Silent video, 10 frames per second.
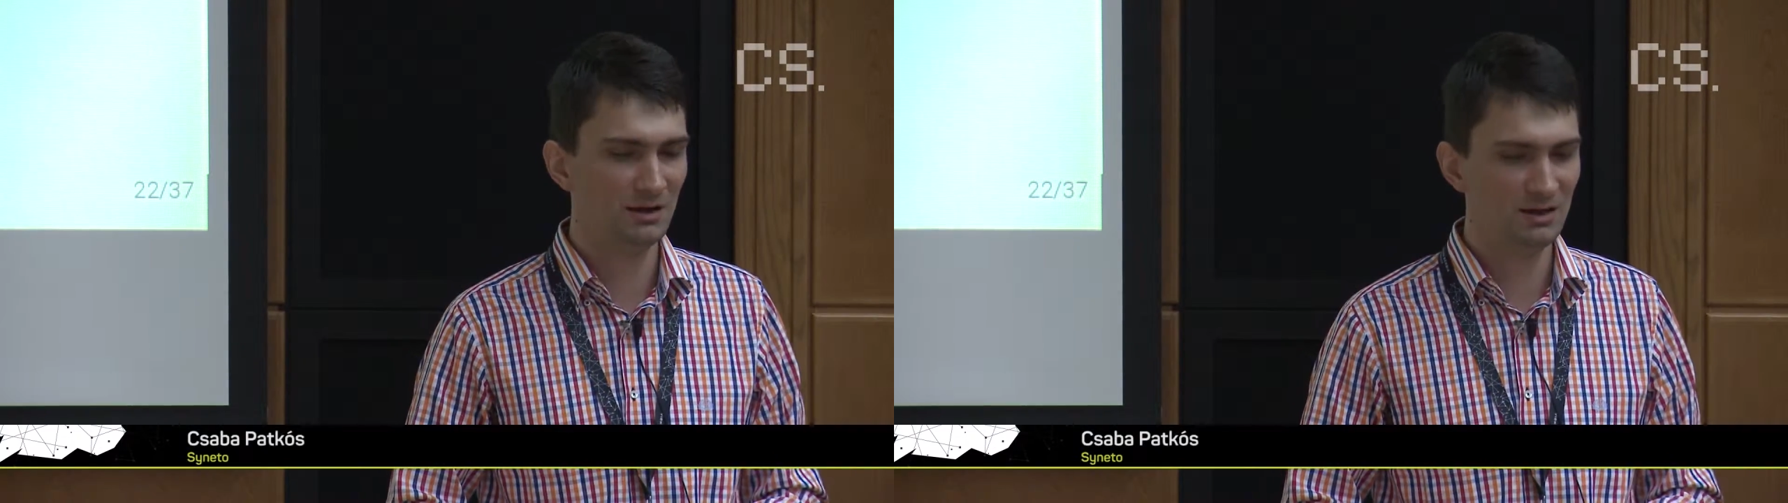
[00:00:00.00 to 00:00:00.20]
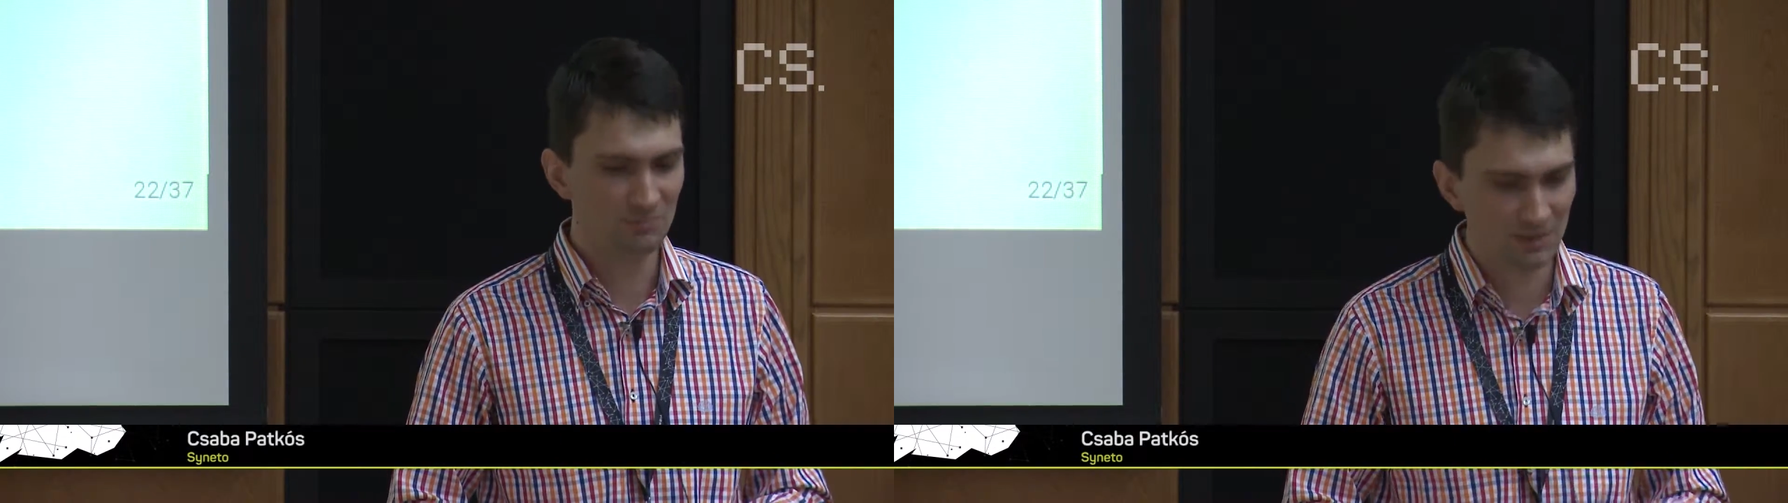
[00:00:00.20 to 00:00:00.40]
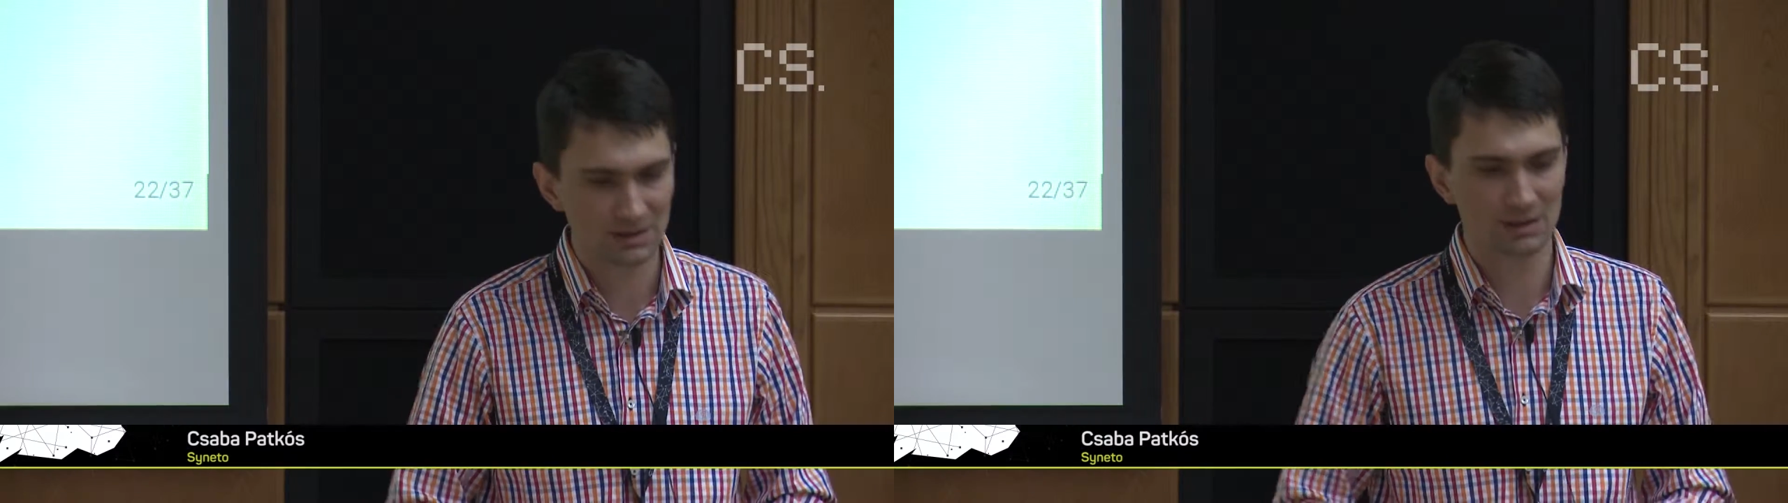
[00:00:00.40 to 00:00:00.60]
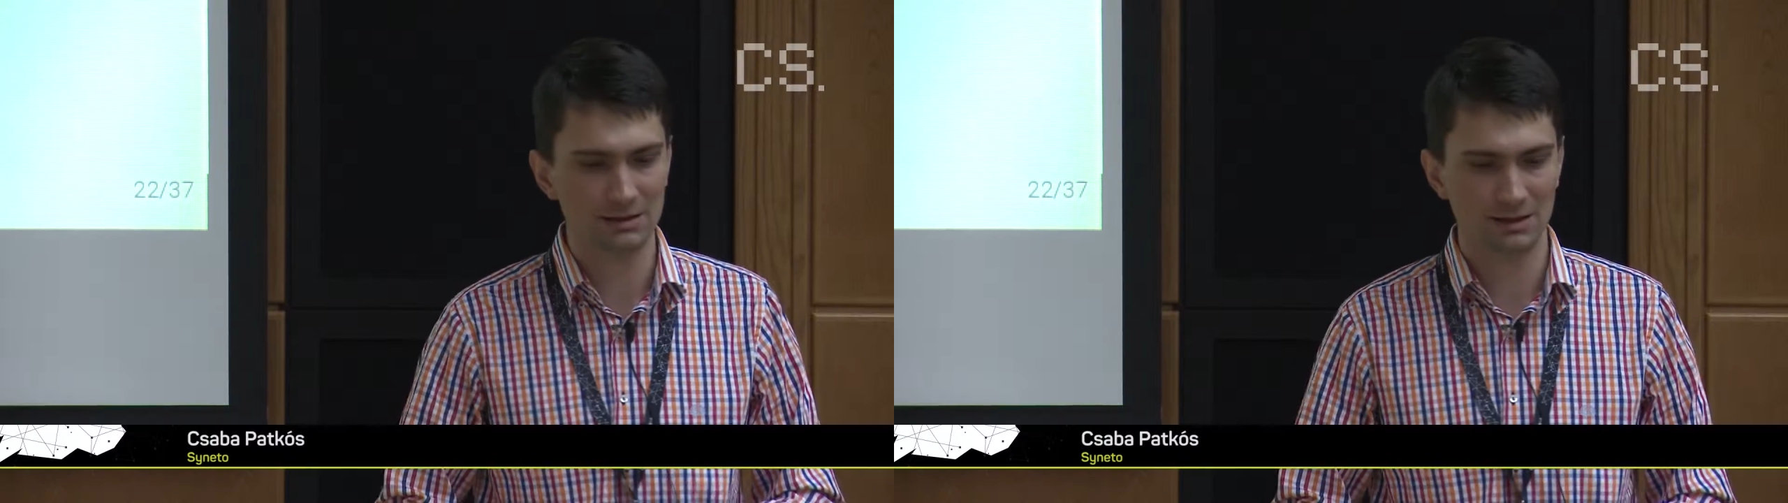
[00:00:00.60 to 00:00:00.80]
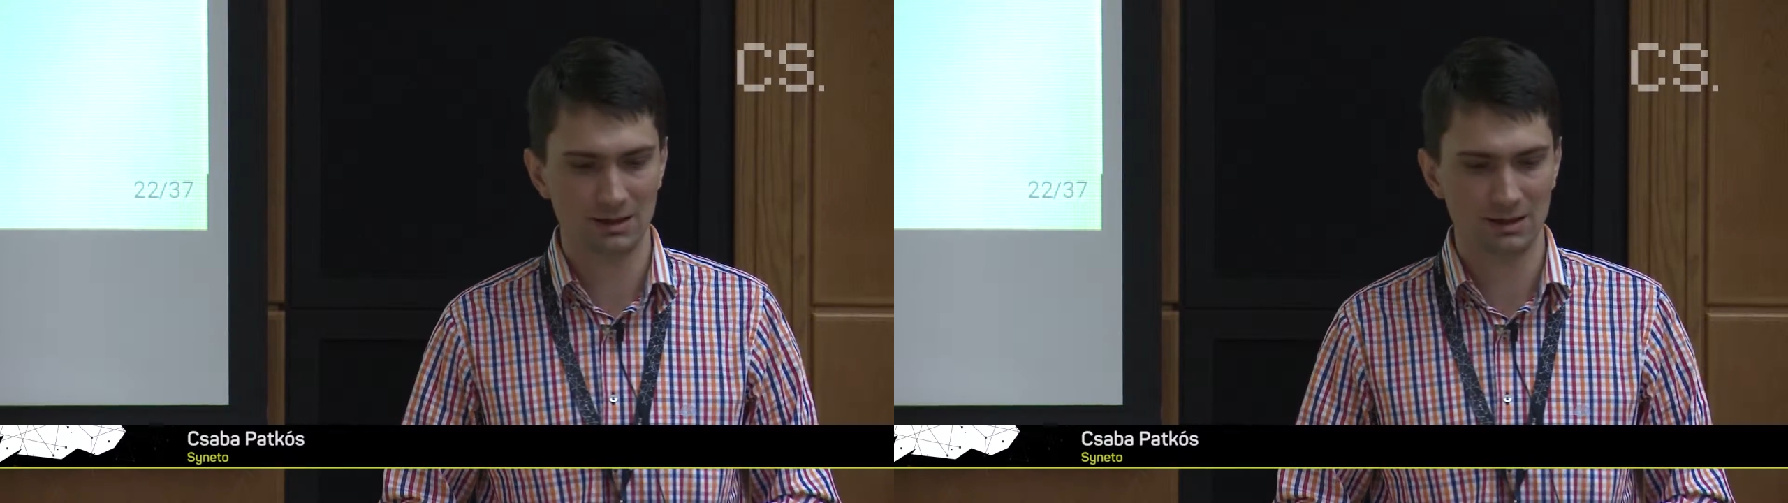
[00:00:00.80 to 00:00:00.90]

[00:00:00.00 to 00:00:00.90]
immediately